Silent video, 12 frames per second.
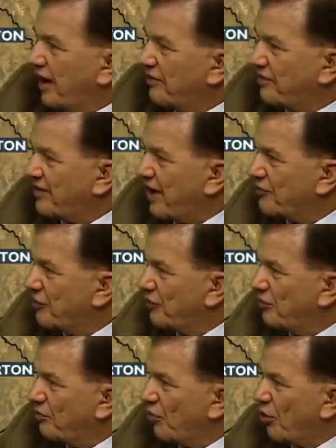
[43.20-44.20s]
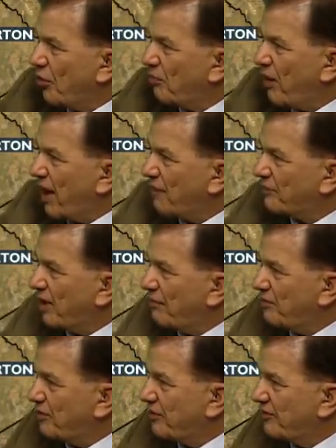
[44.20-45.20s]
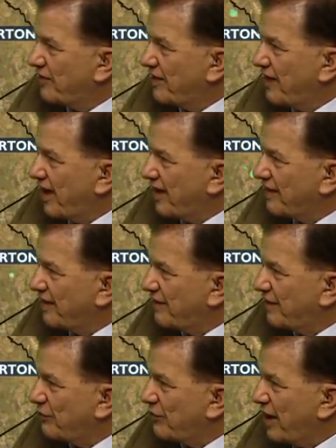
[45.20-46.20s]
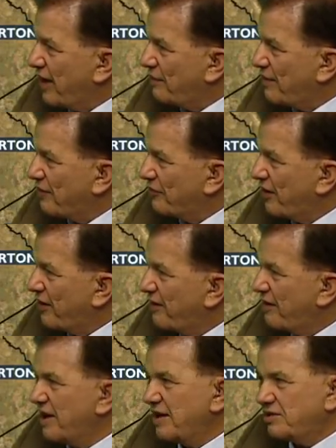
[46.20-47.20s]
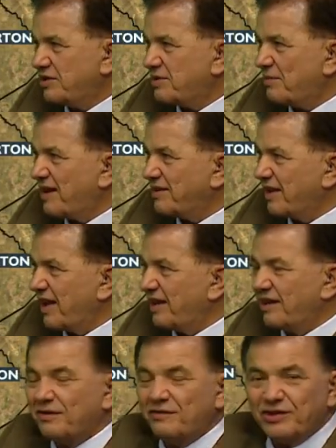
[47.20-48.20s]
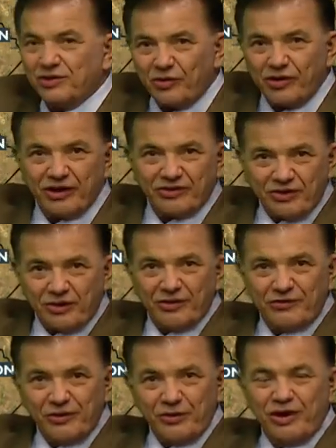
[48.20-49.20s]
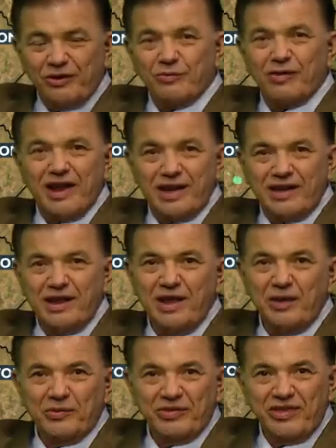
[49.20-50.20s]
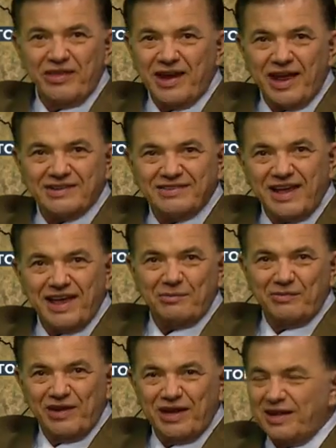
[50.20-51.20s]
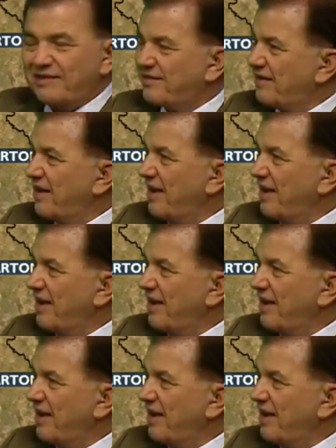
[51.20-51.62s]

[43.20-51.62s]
This afternoon, more popped up. You can see the activity right about there, just about to get into Victoria. So if you hear rain within the next 10 minutes,